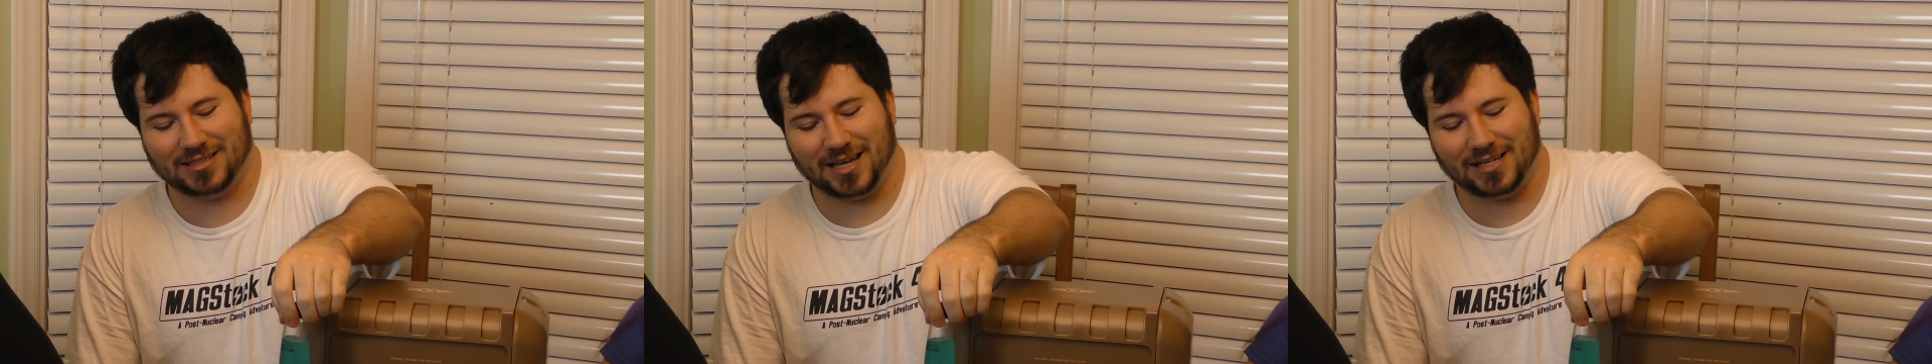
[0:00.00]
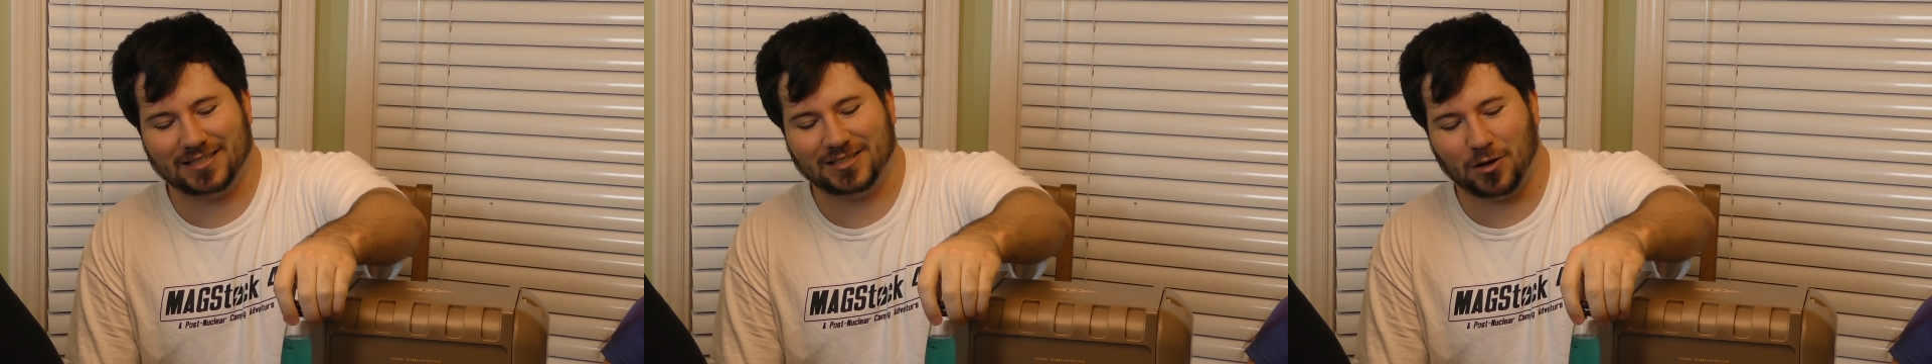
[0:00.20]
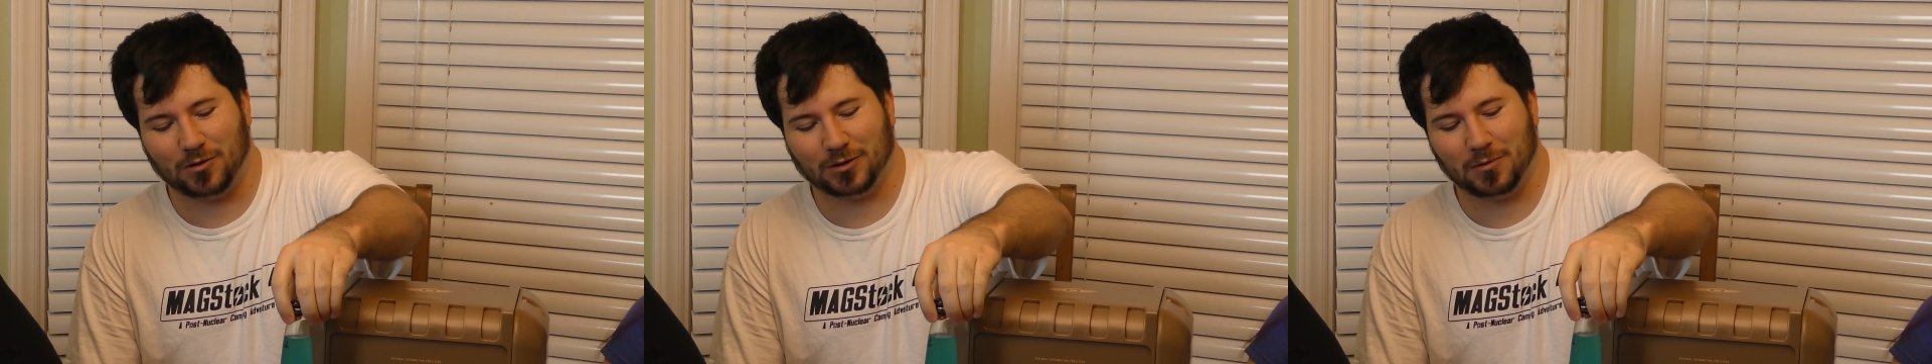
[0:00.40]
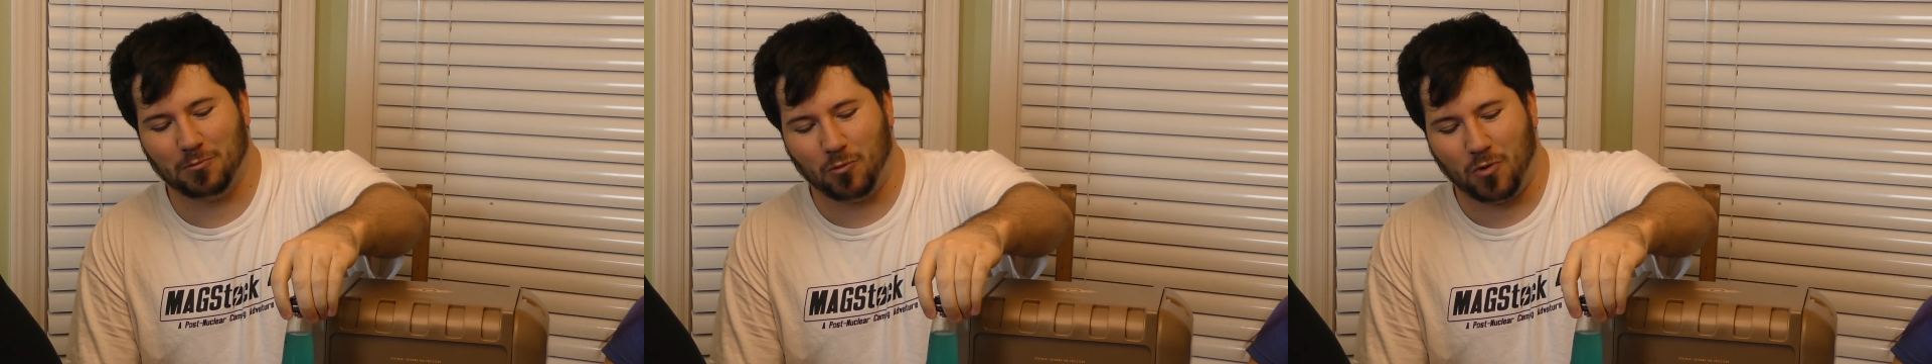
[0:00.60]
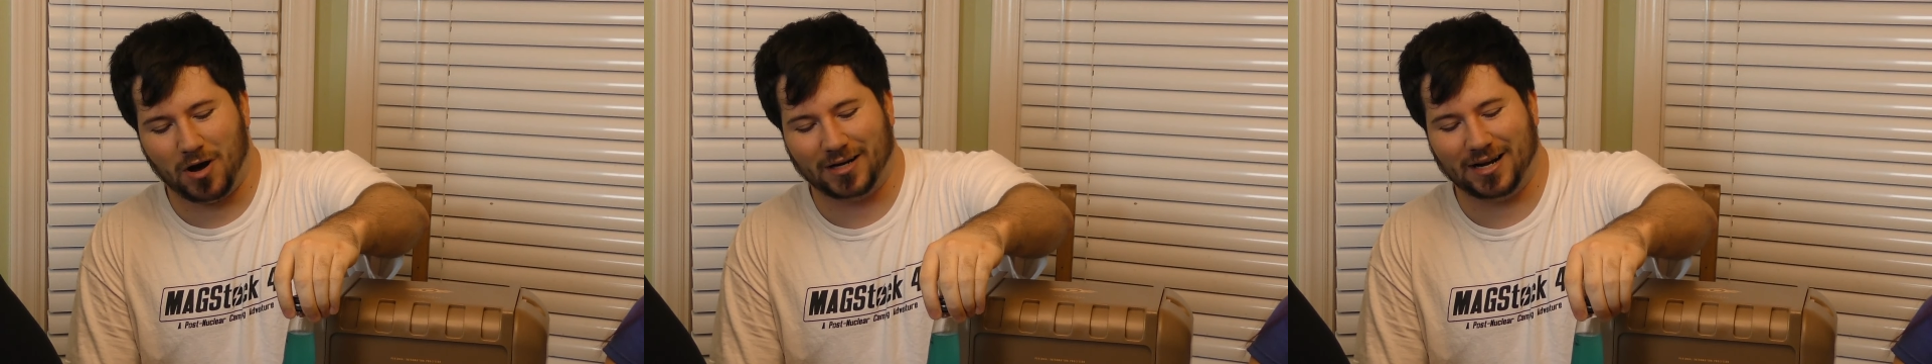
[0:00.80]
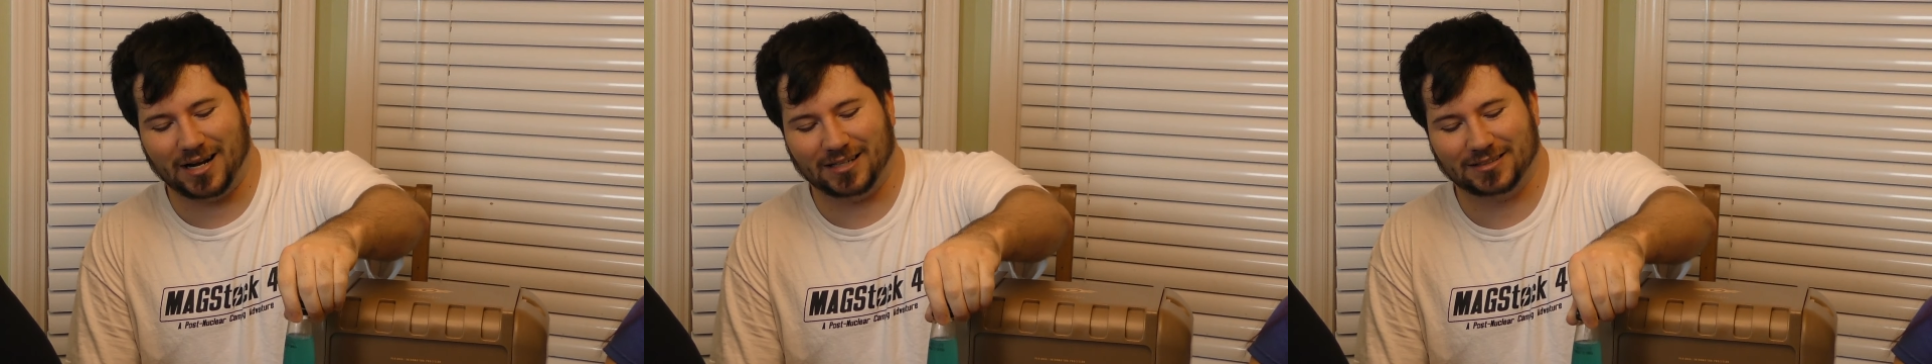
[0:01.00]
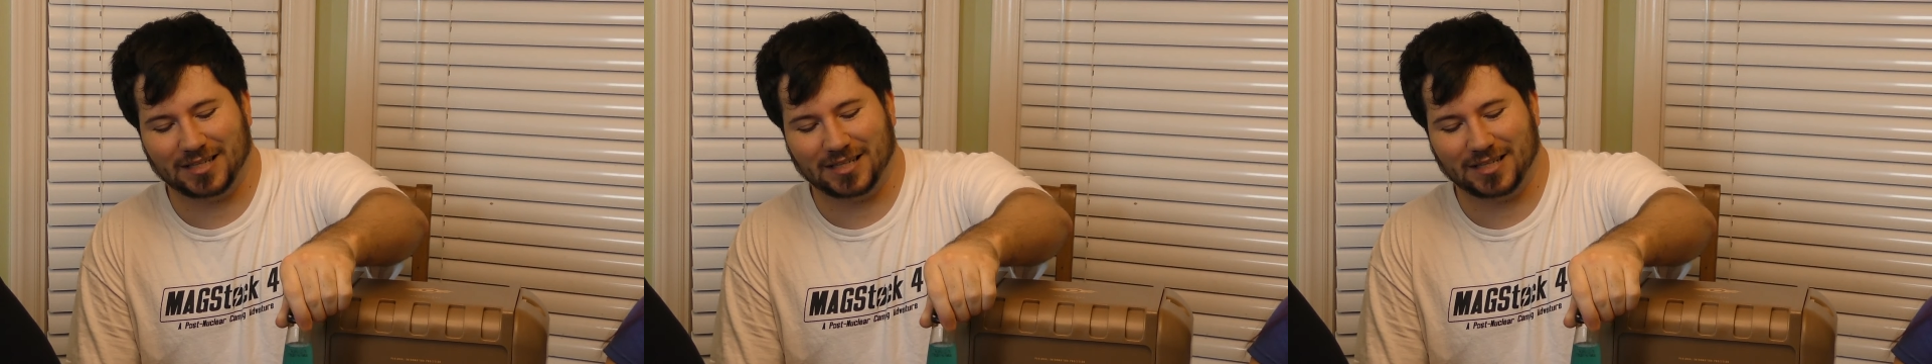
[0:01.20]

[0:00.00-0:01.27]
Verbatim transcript: they sold them one at a